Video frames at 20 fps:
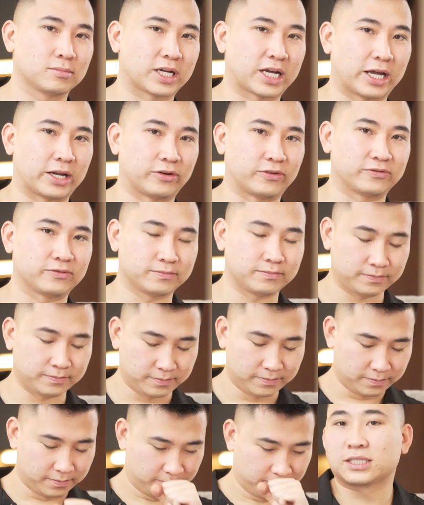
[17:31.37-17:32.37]
kind of.
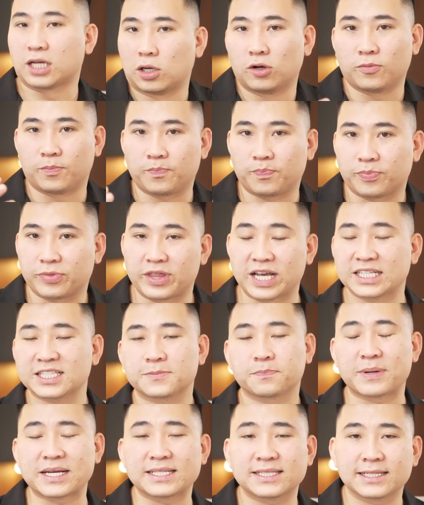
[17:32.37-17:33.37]
So
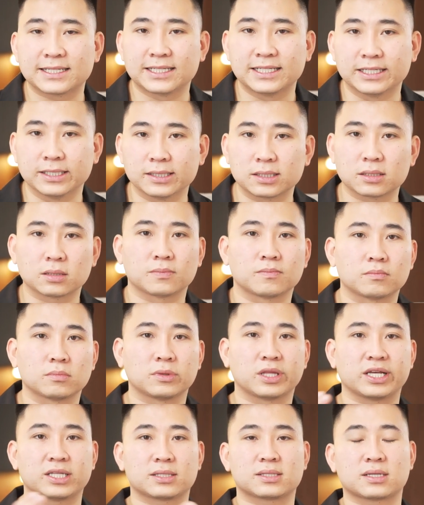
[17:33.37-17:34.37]
that's basically it.
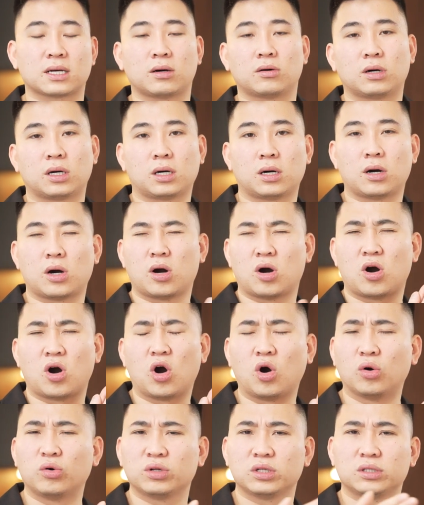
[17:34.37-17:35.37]
That's our
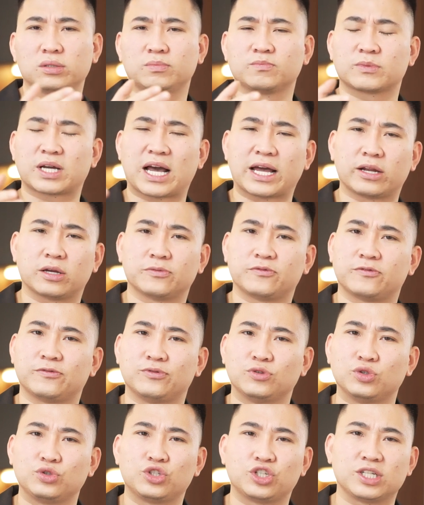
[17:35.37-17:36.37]
whole kind of
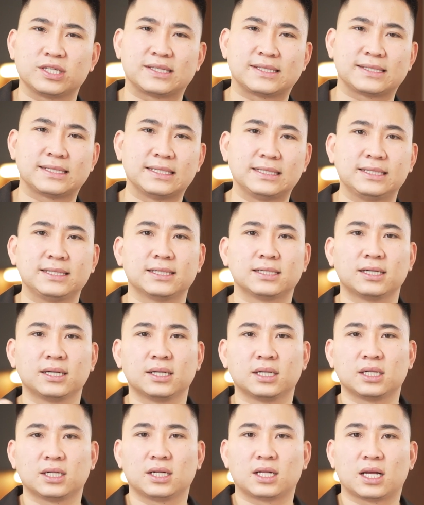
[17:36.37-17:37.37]
UGC
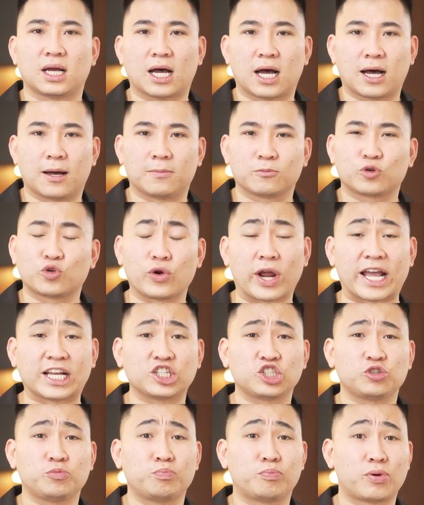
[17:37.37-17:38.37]

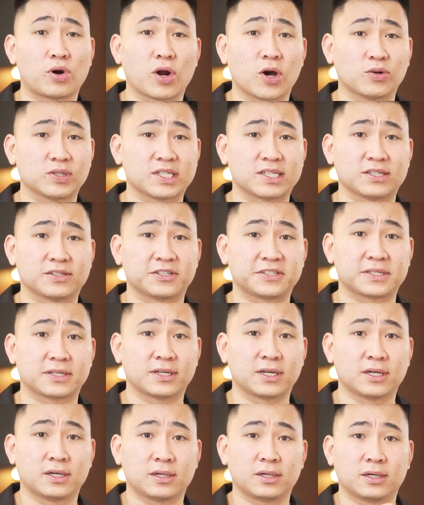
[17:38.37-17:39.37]
creation process
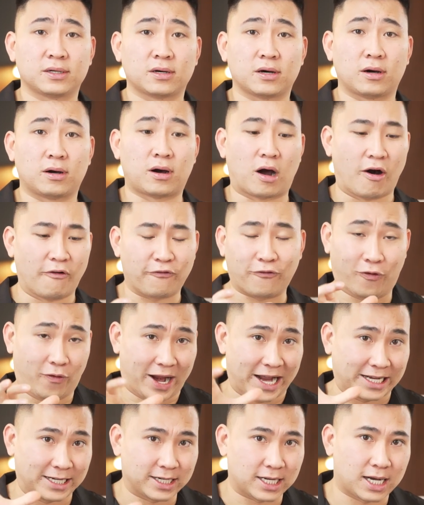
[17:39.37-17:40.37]
of
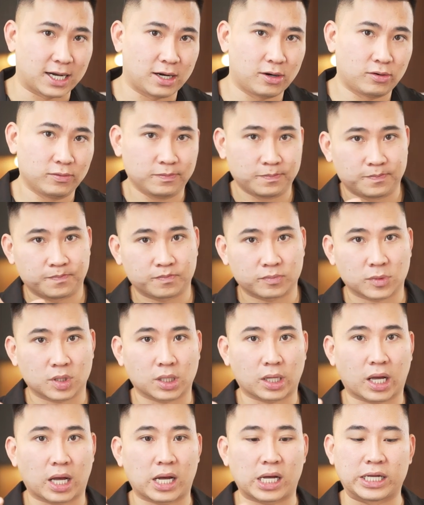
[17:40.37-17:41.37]
right now.
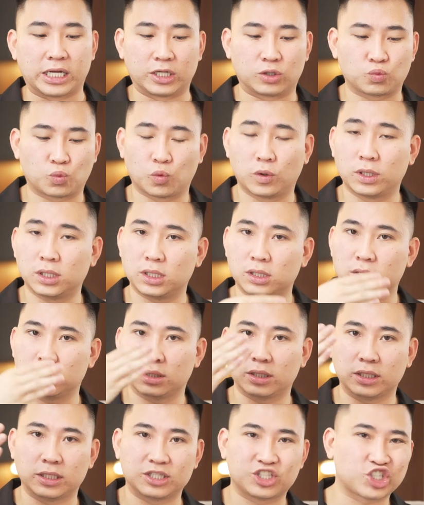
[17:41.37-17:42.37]
It
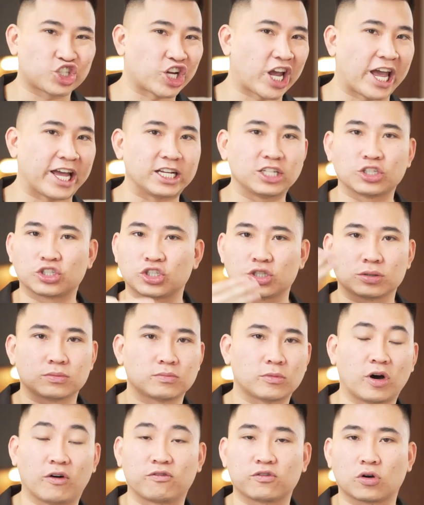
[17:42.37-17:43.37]
will change,
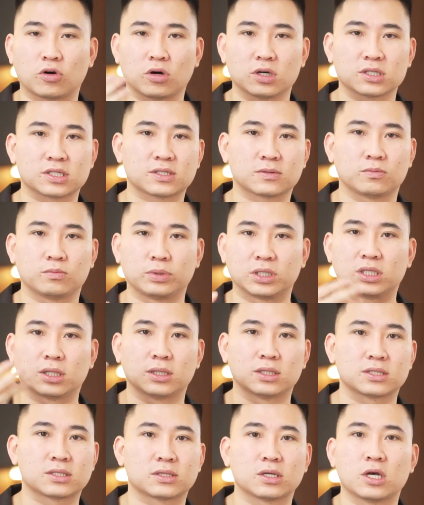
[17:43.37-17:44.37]
of course,
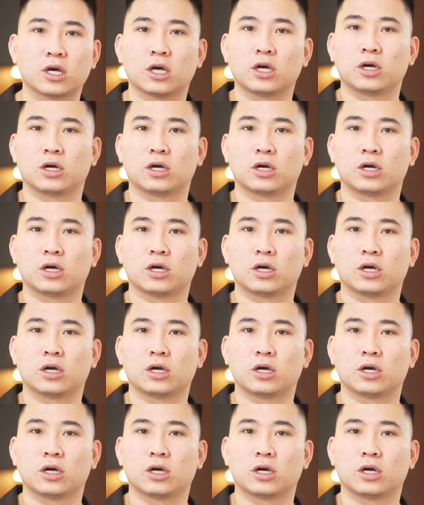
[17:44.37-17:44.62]
because